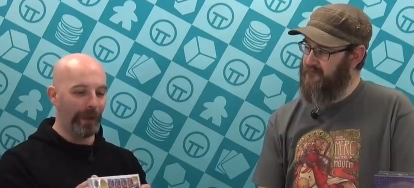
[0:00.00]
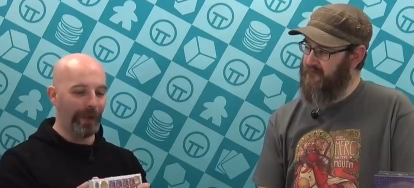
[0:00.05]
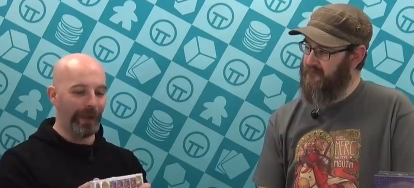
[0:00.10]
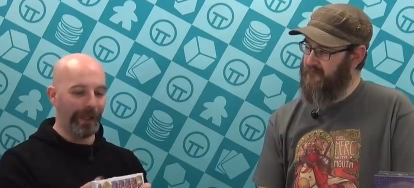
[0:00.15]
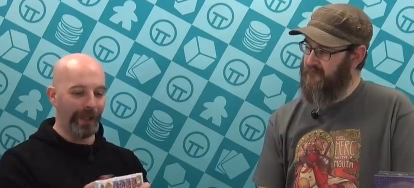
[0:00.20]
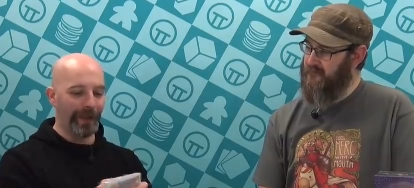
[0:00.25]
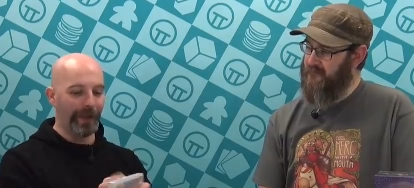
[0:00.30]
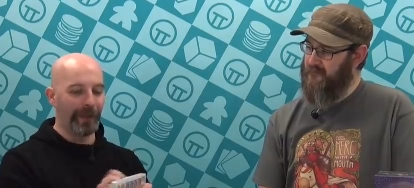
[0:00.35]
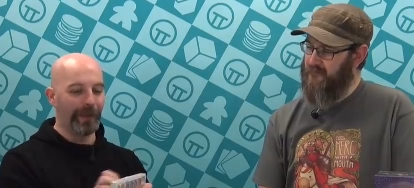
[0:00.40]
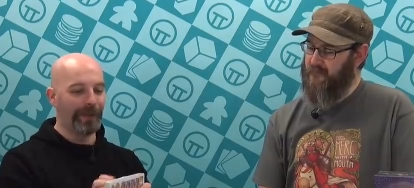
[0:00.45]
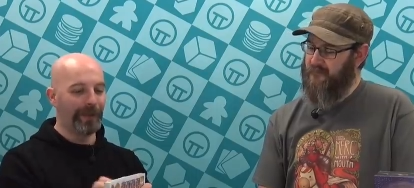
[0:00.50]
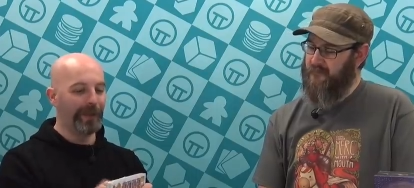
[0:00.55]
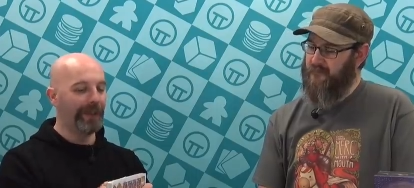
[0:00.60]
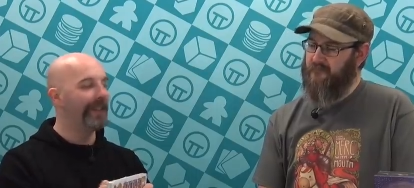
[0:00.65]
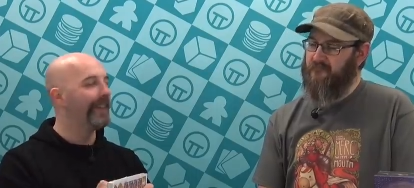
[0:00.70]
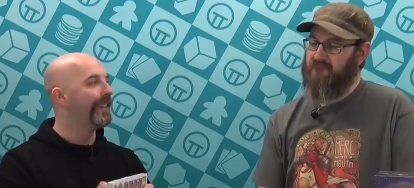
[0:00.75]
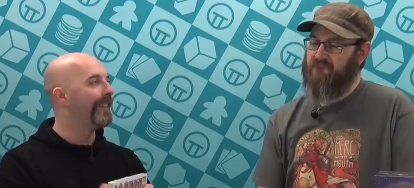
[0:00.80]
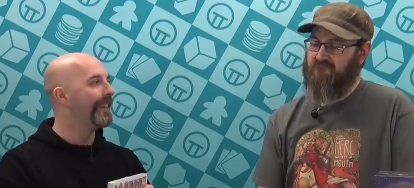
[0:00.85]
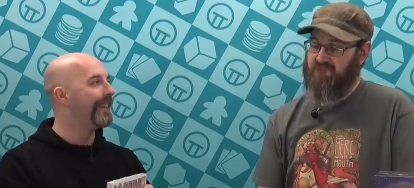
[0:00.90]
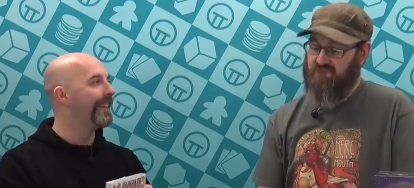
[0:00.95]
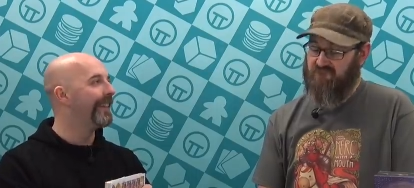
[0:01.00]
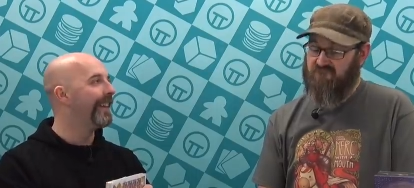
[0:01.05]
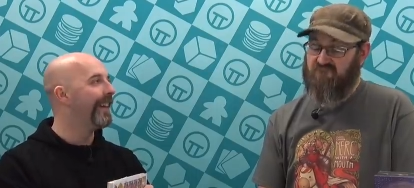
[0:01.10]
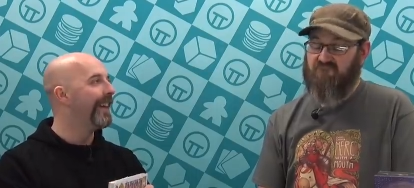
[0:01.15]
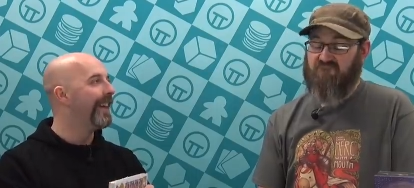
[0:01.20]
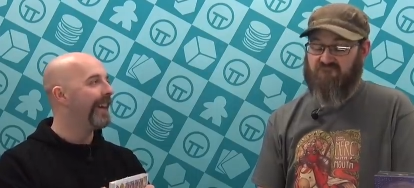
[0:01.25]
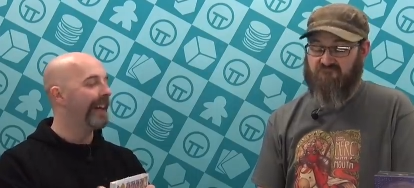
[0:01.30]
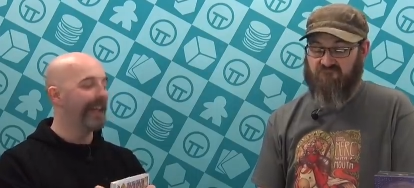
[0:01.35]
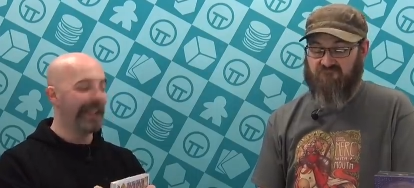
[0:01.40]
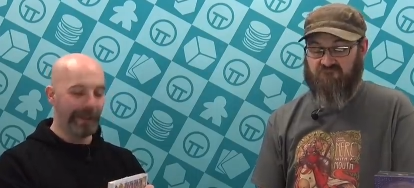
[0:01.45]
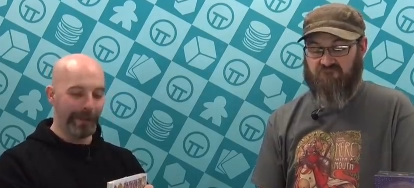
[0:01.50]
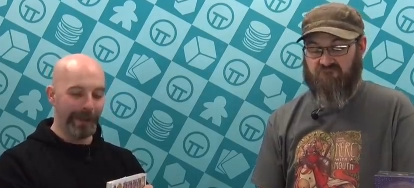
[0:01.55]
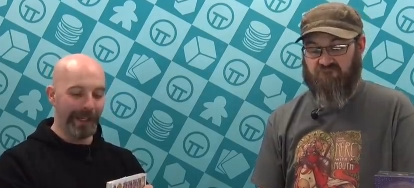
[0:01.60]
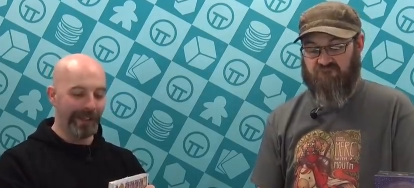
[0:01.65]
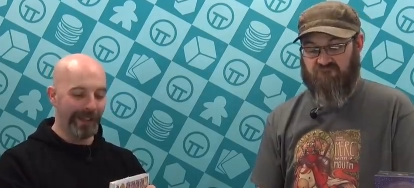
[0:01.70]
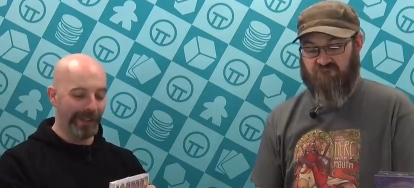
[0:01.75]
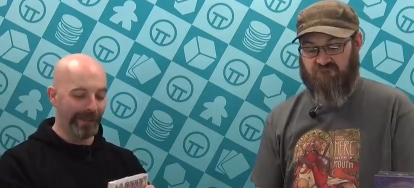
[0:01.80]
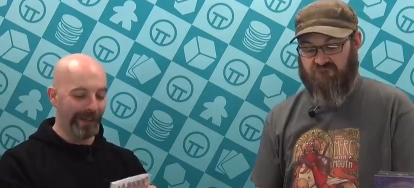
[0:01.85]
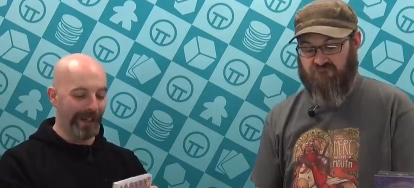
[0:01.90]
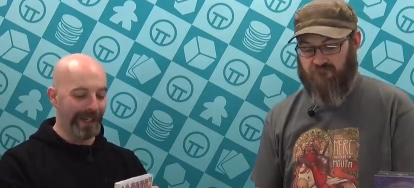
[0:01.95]
Speaker 1: a window, and you
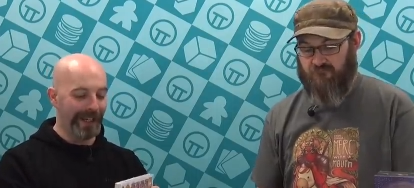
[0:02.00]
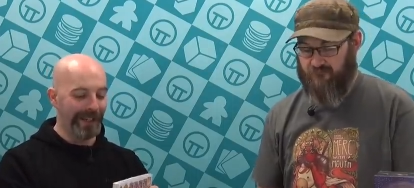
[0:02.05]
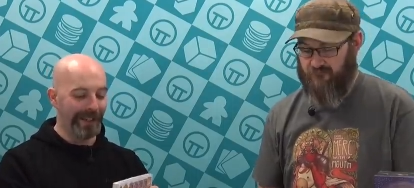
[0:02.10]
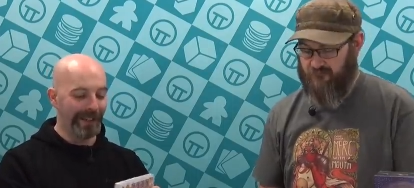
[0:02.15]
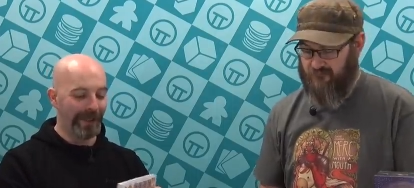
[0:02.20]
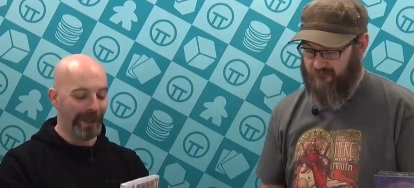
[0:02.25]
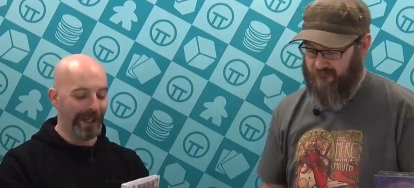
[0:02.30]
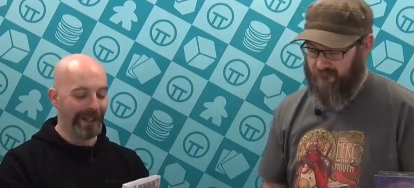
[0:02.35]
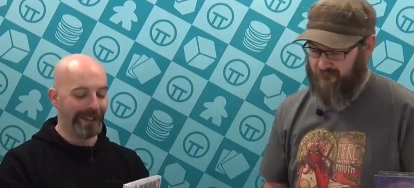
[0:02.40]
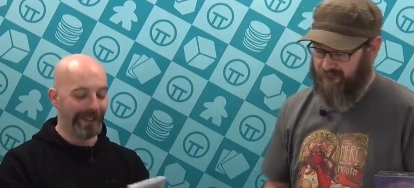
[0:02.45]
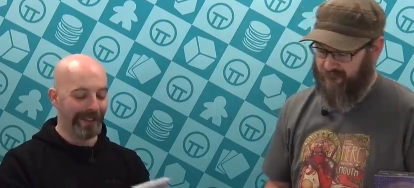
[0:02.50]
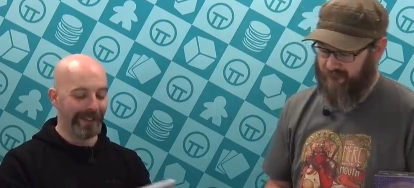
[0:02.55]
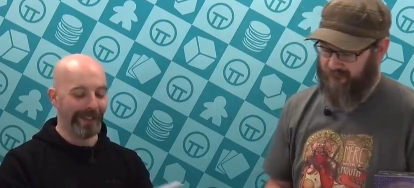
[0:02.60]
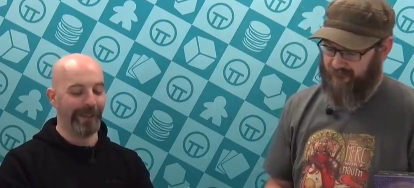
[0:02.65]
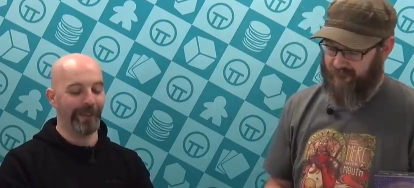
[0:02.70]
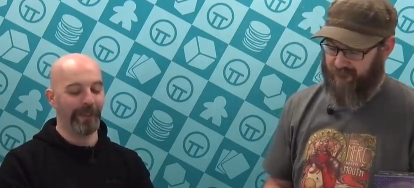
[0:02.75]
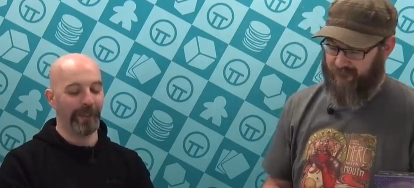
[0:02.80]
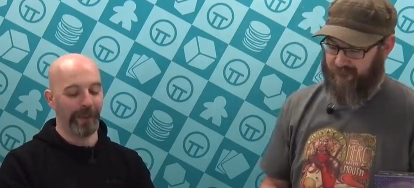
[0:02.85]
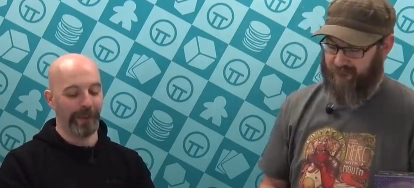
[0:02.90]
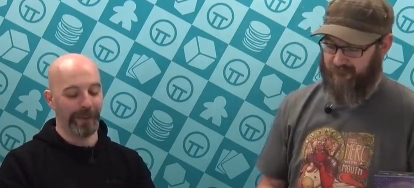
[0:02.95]
may see Ryan trying to dive through